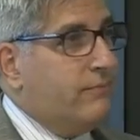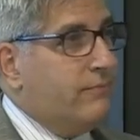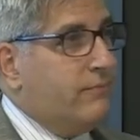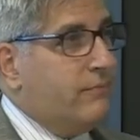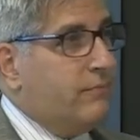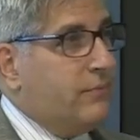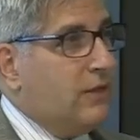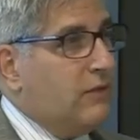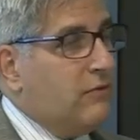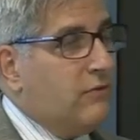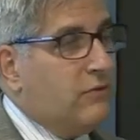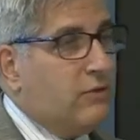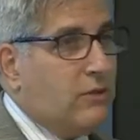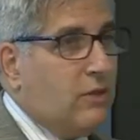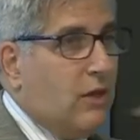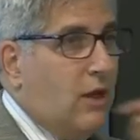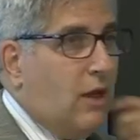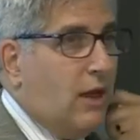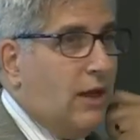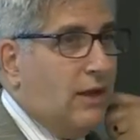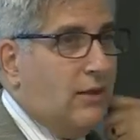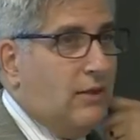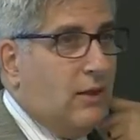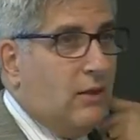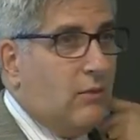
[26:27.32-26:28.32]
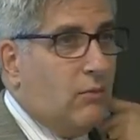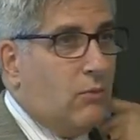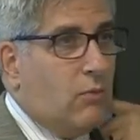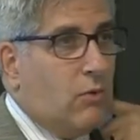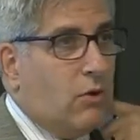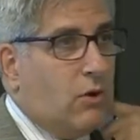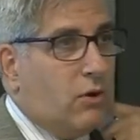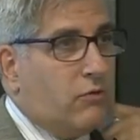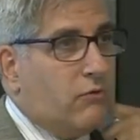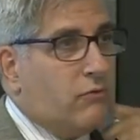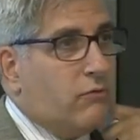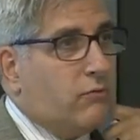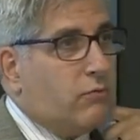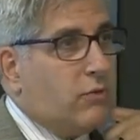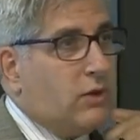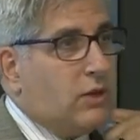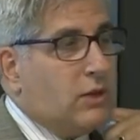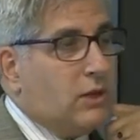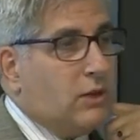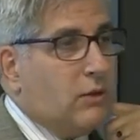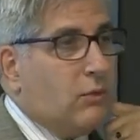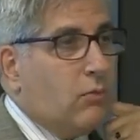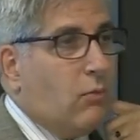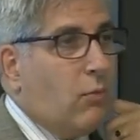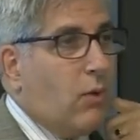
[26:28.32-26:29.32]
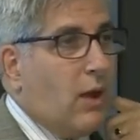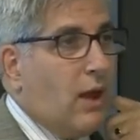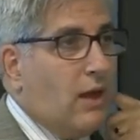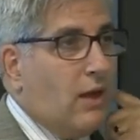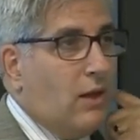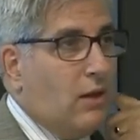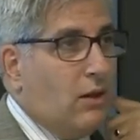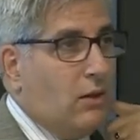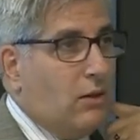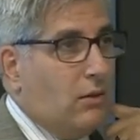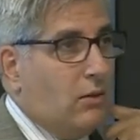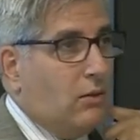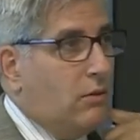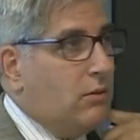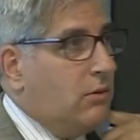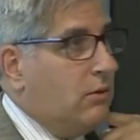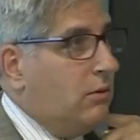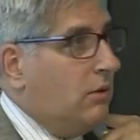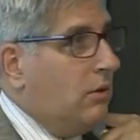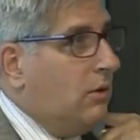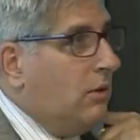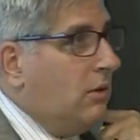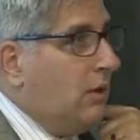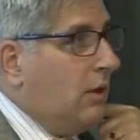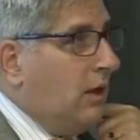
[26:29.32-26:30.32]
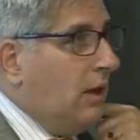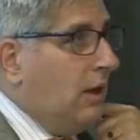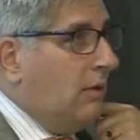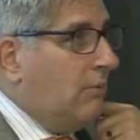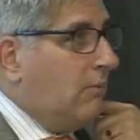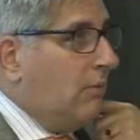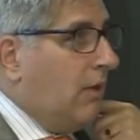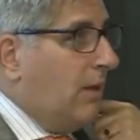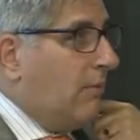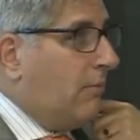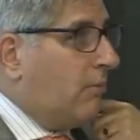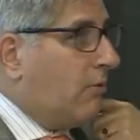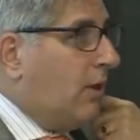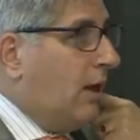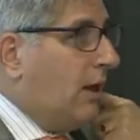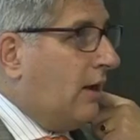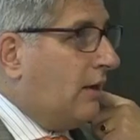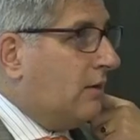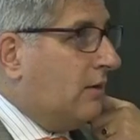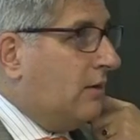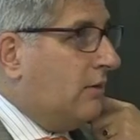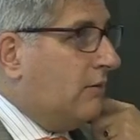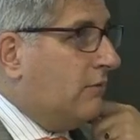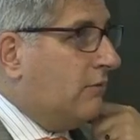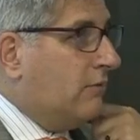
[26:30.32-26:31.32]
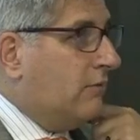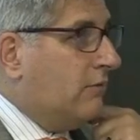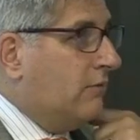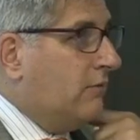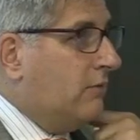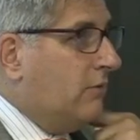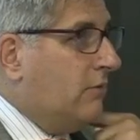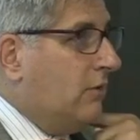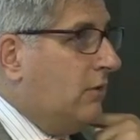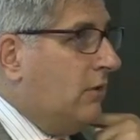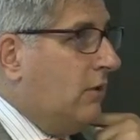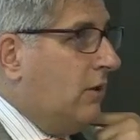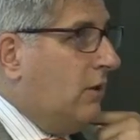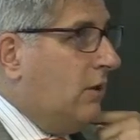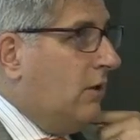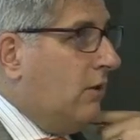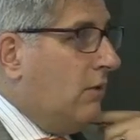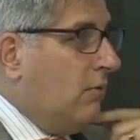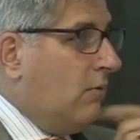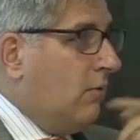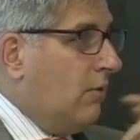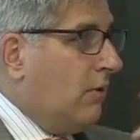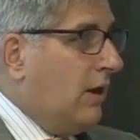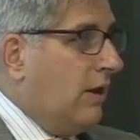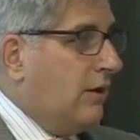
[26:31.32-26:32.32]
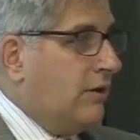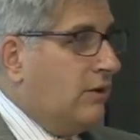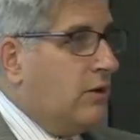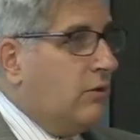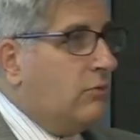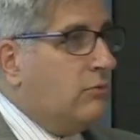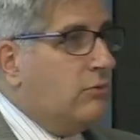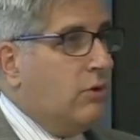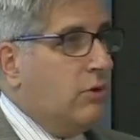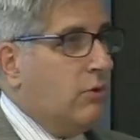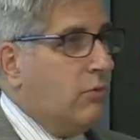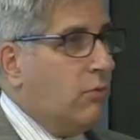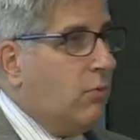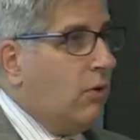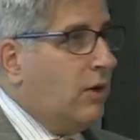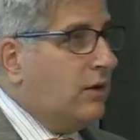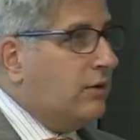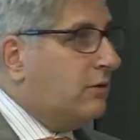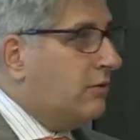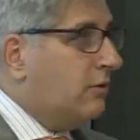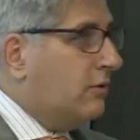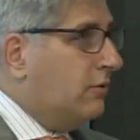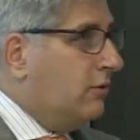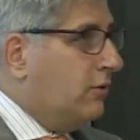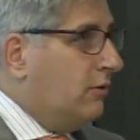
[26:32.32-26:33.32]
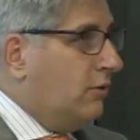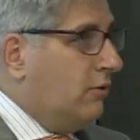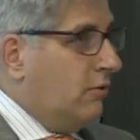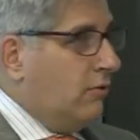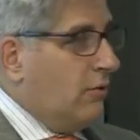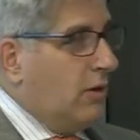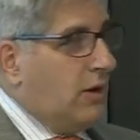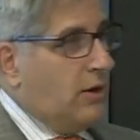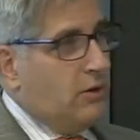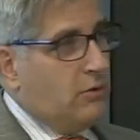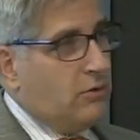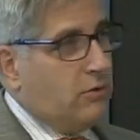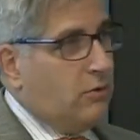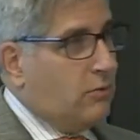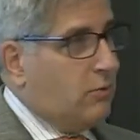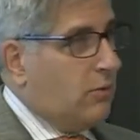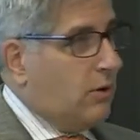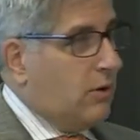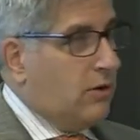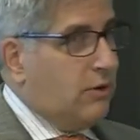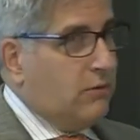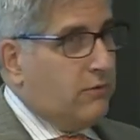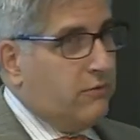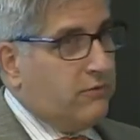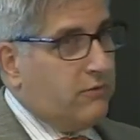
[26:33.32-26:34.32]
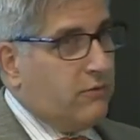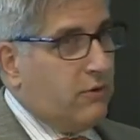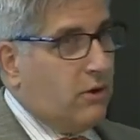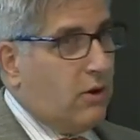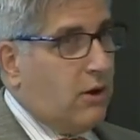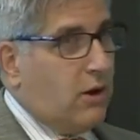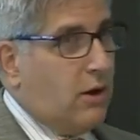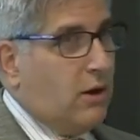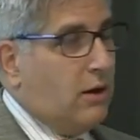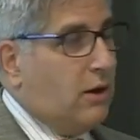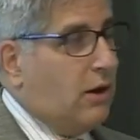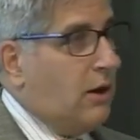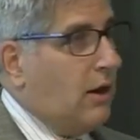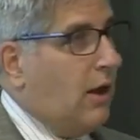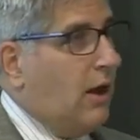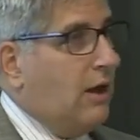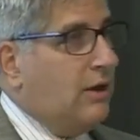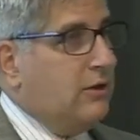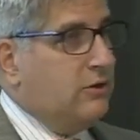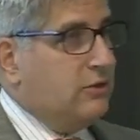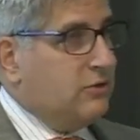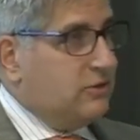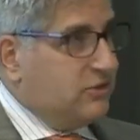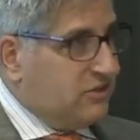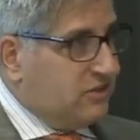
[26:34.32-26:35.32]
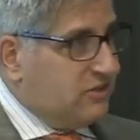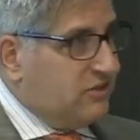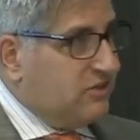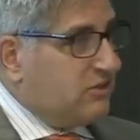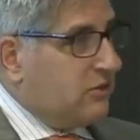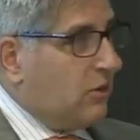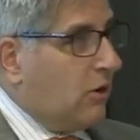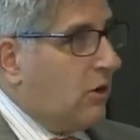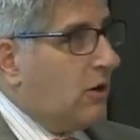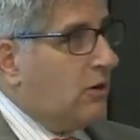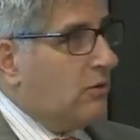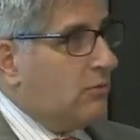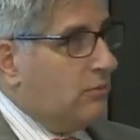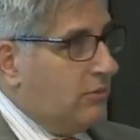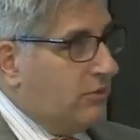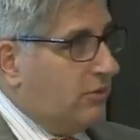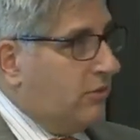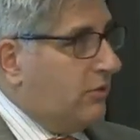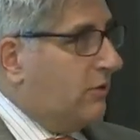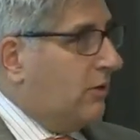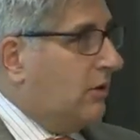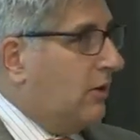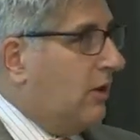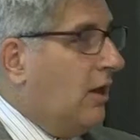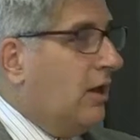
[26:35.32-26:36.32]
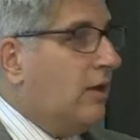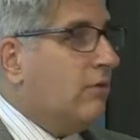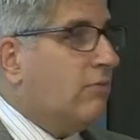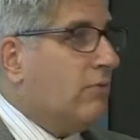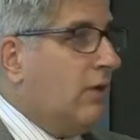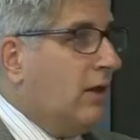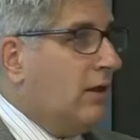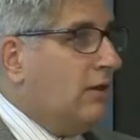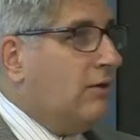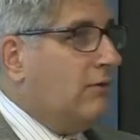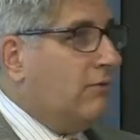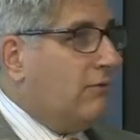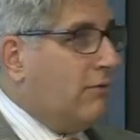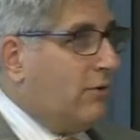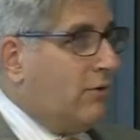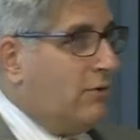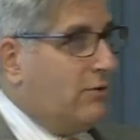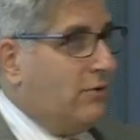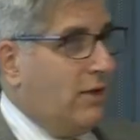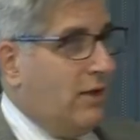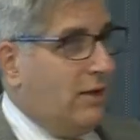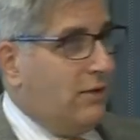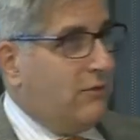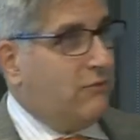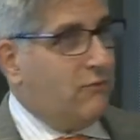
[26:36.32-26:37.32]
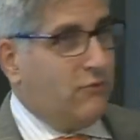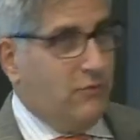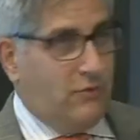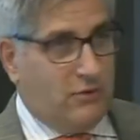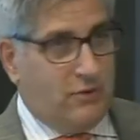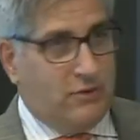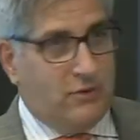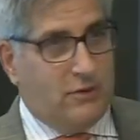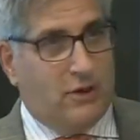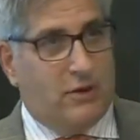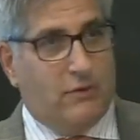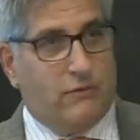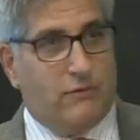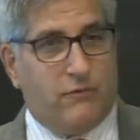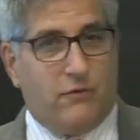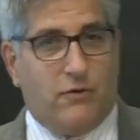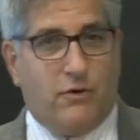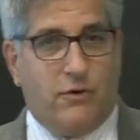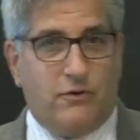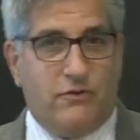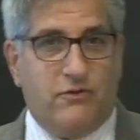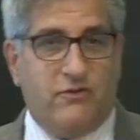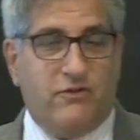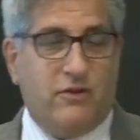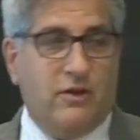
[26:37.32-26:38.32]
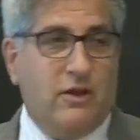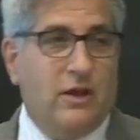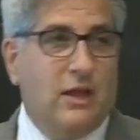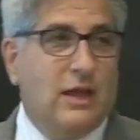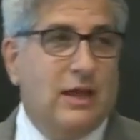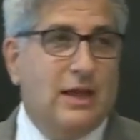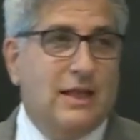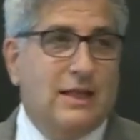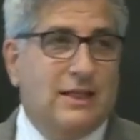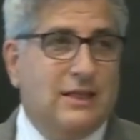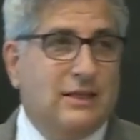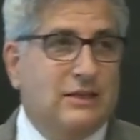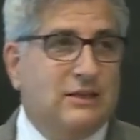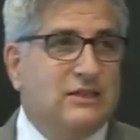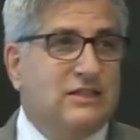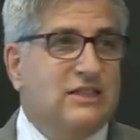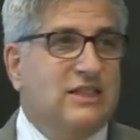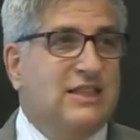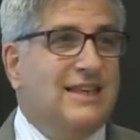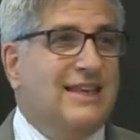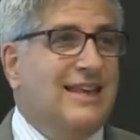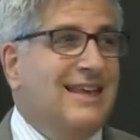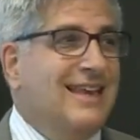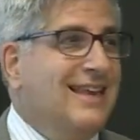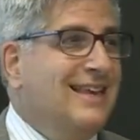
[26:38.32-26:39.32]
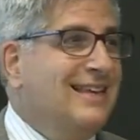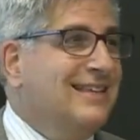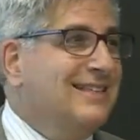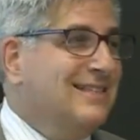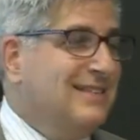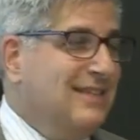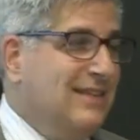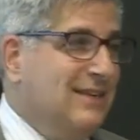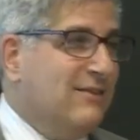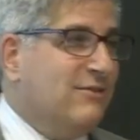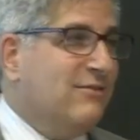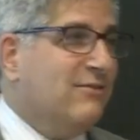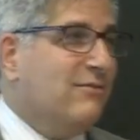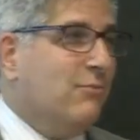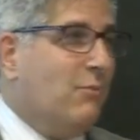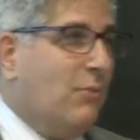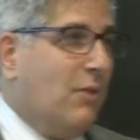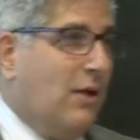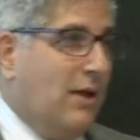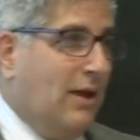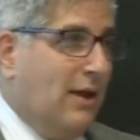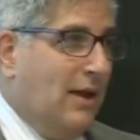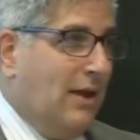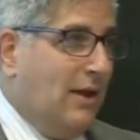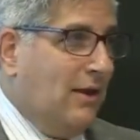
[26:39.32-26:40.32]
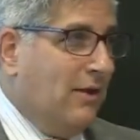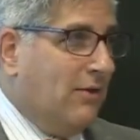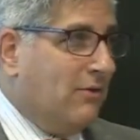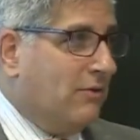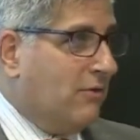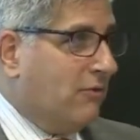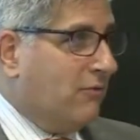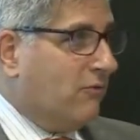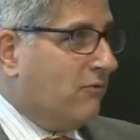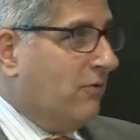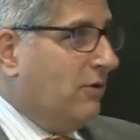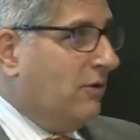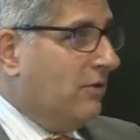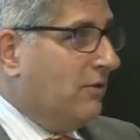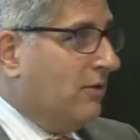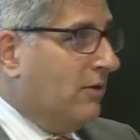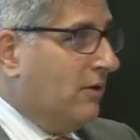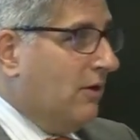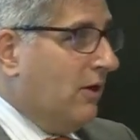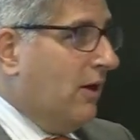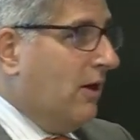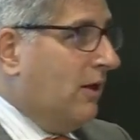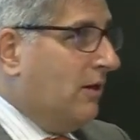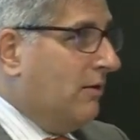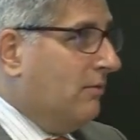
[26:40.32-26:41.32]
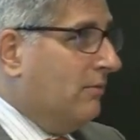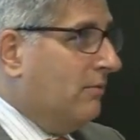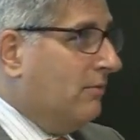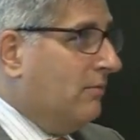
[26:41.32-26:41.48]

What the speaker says: That's a line that works really well in my practice. When I don't know what to do, I don't know where to start, I just start with the gut, right? You've heard that, treat the gut first. This is the easiest way to treat the gut,